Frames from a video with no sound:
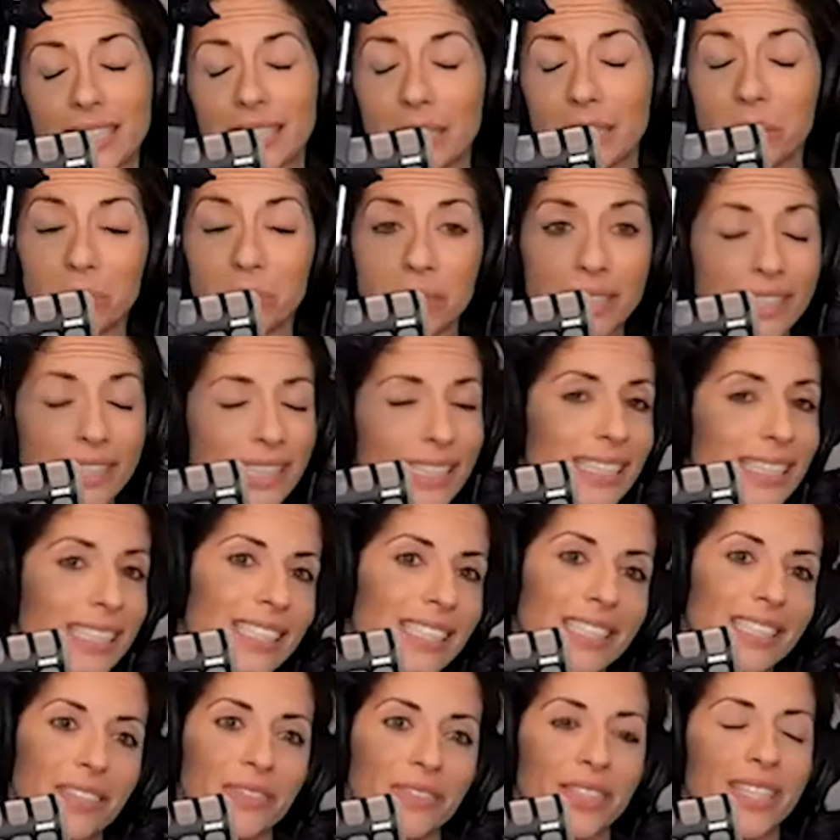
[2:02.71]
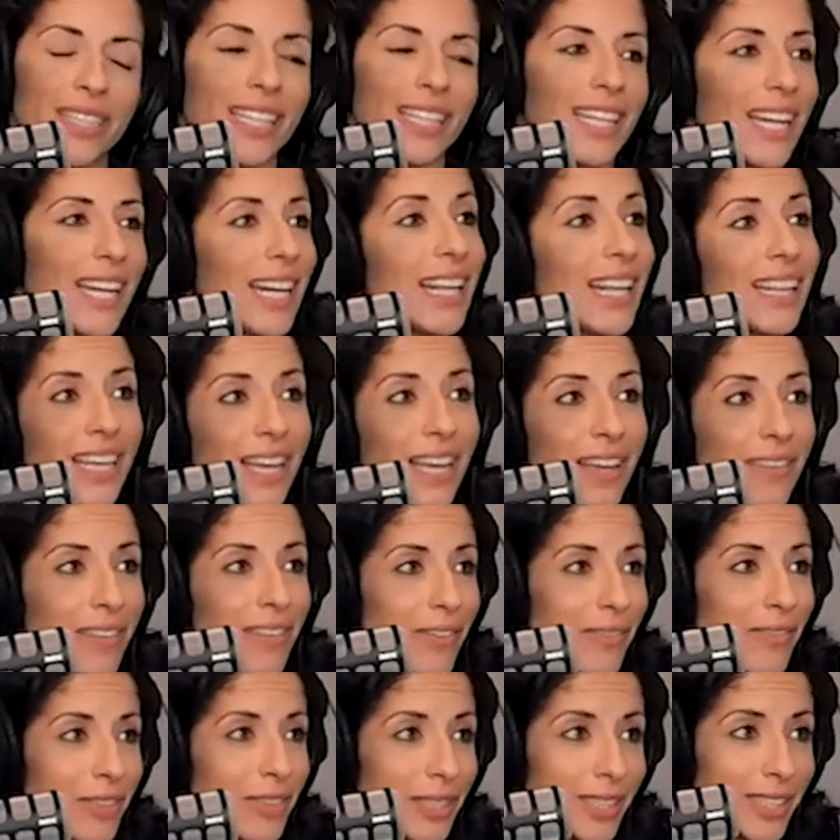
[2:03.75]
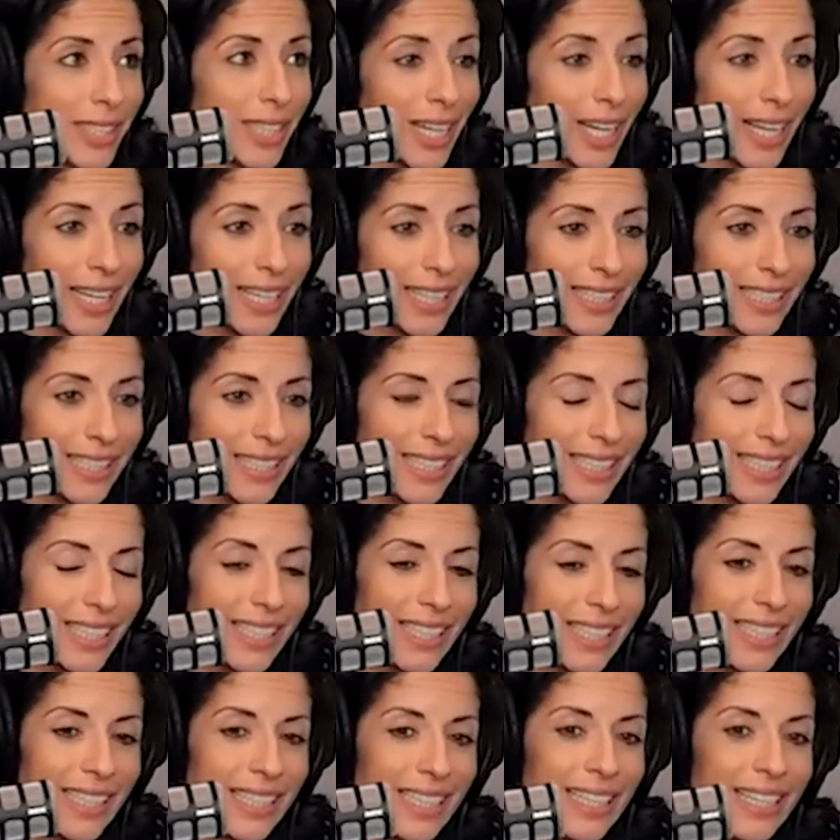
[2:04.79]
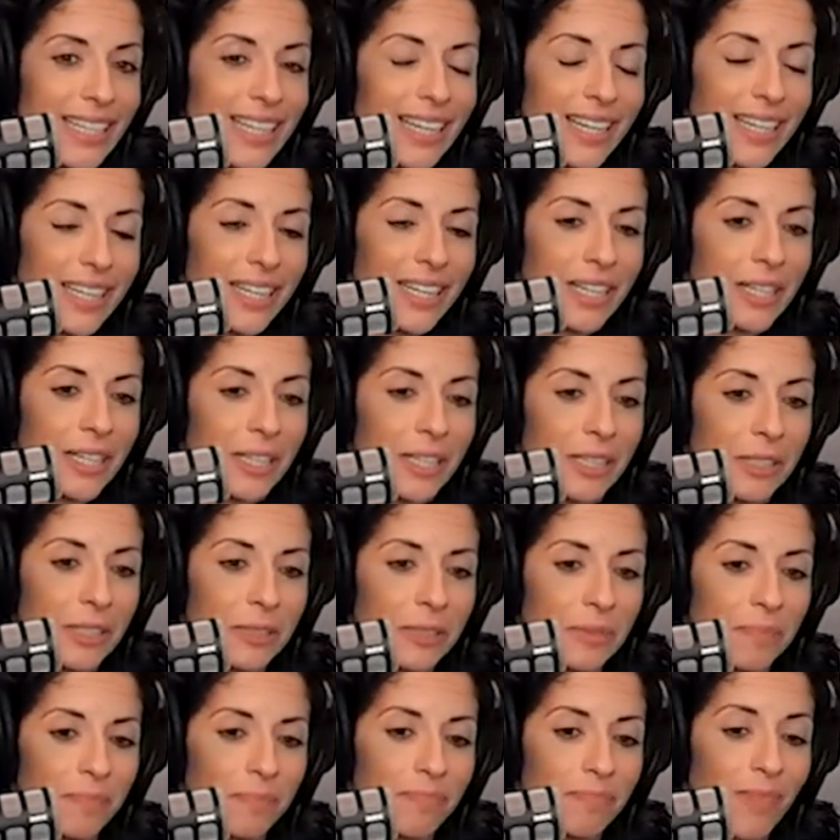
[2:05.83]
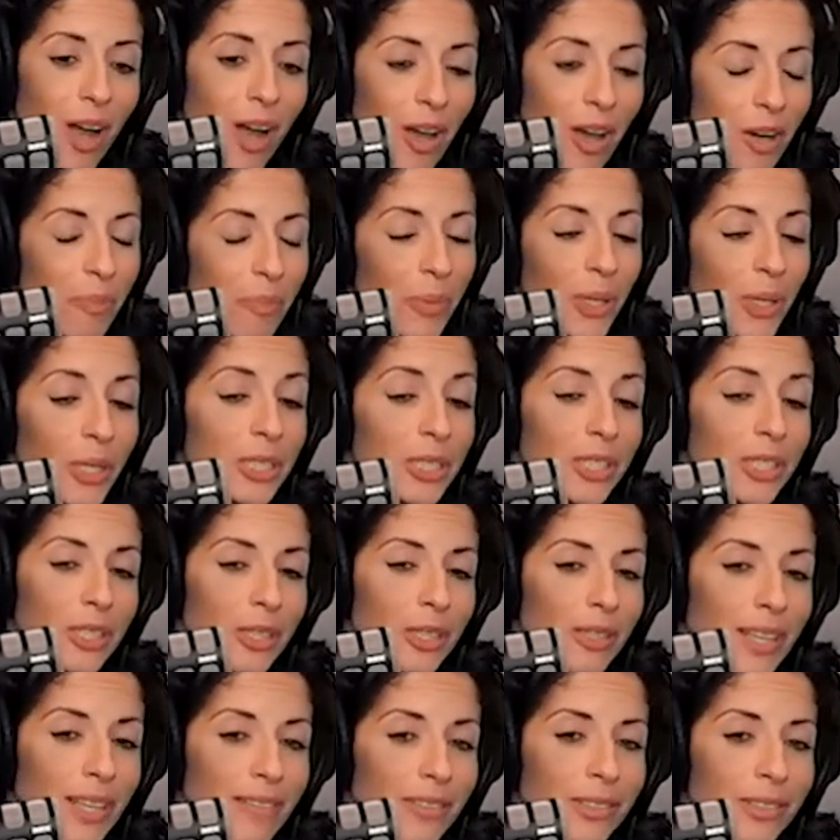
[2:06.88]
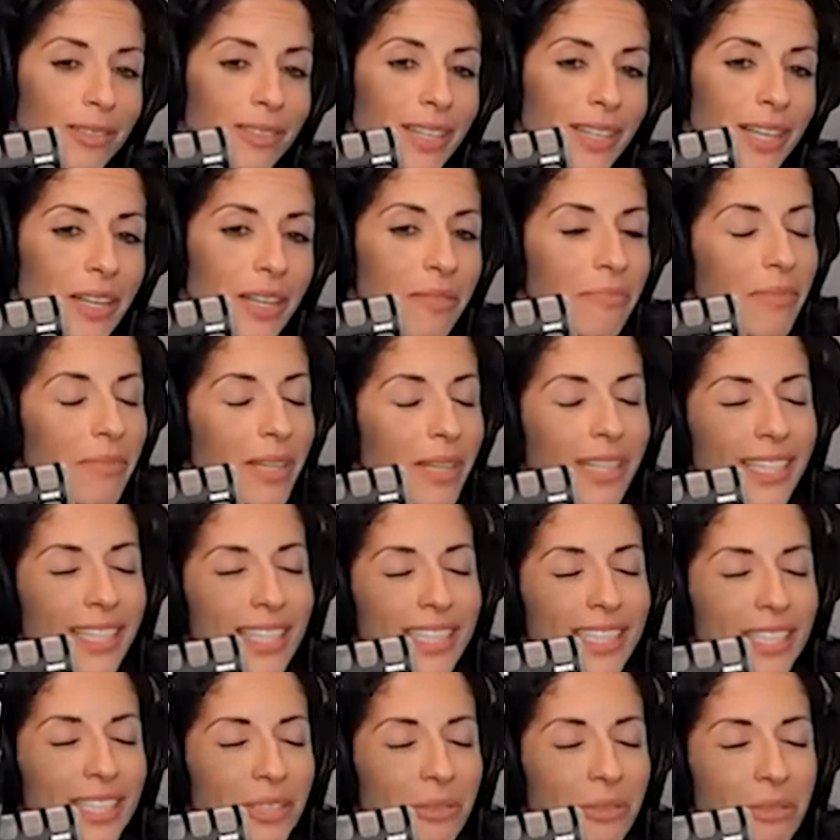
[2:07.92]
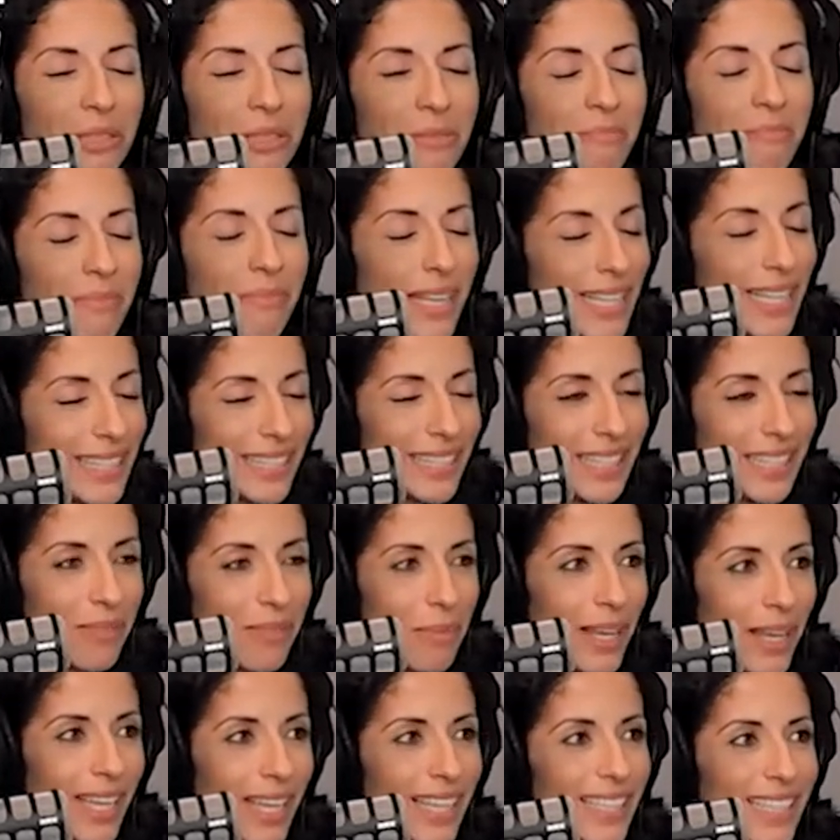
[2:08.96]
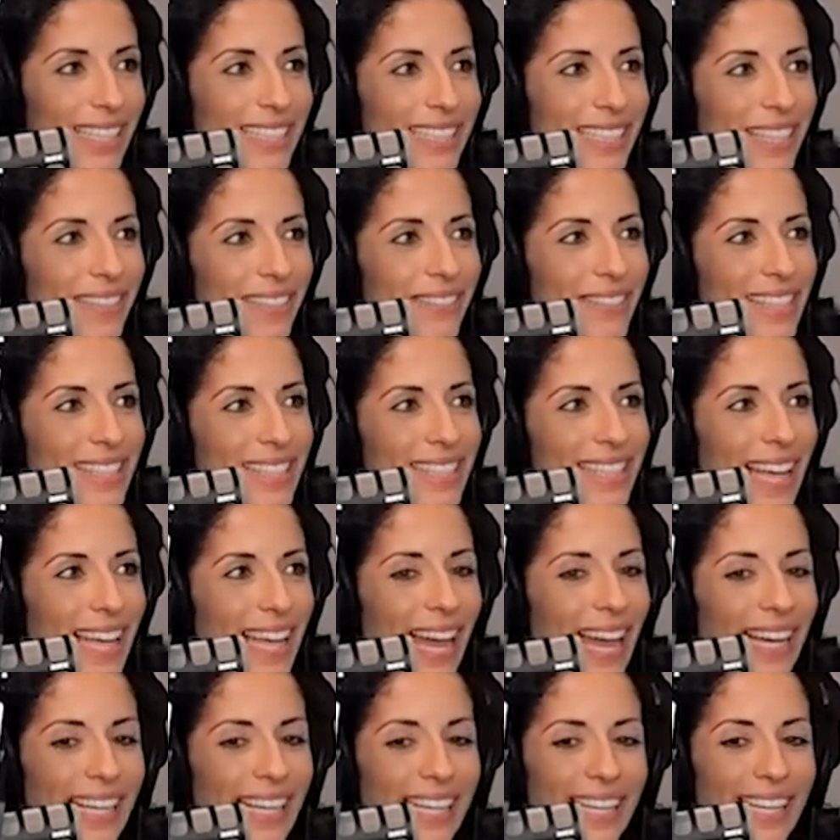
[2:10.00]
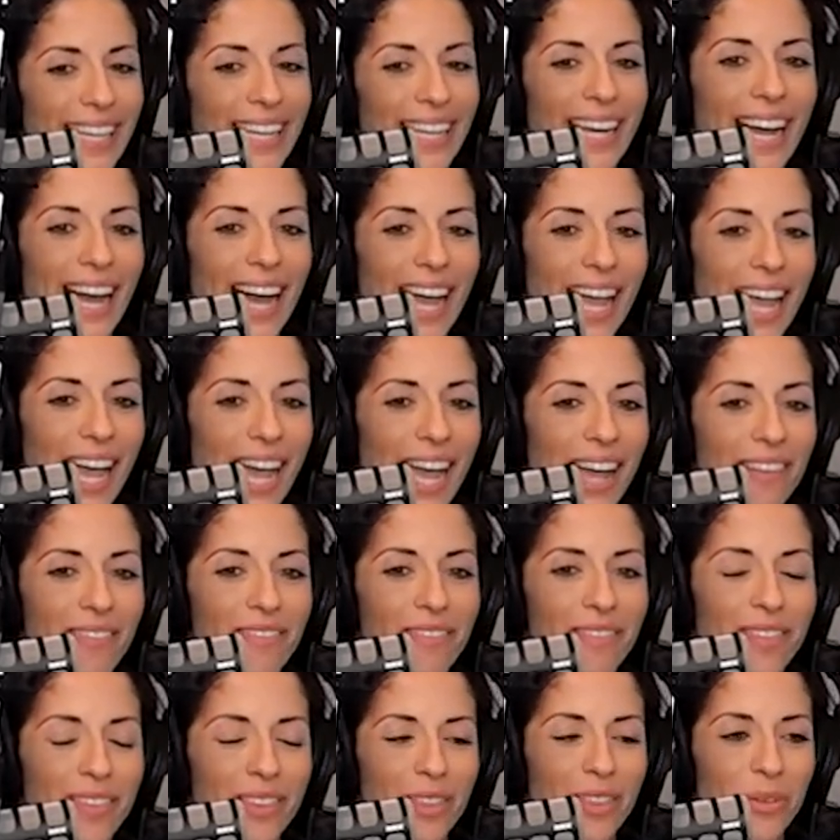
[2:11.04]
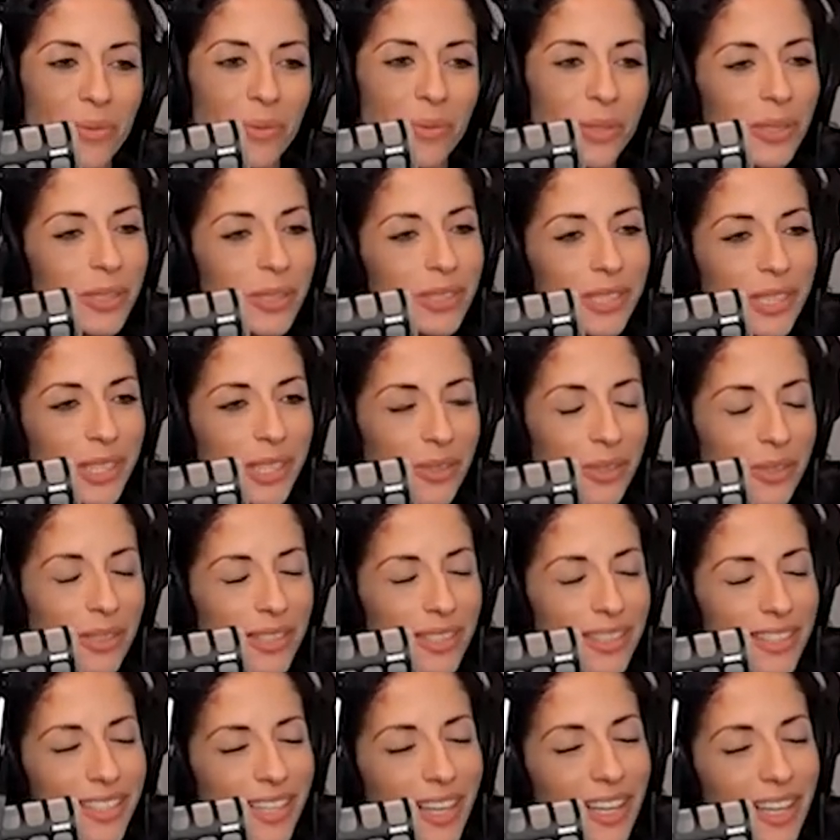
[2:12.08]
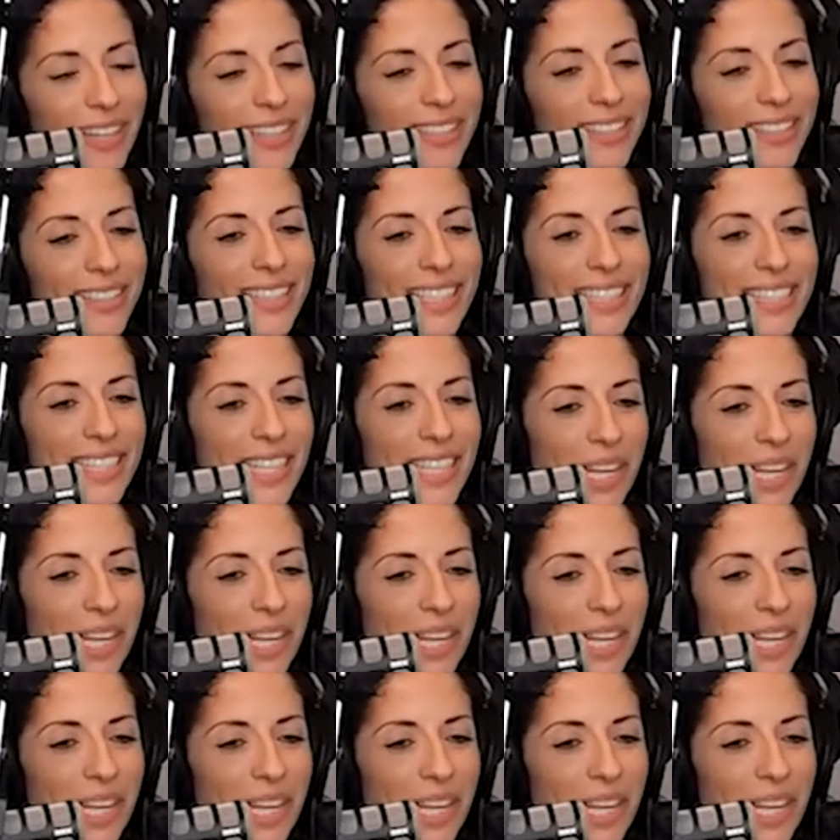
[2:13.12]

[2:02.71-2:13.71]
completely different than anything I've ever done. Um, on a personal level, I'm married to an amazing man. His name is Zach. I have the world's cutest son. His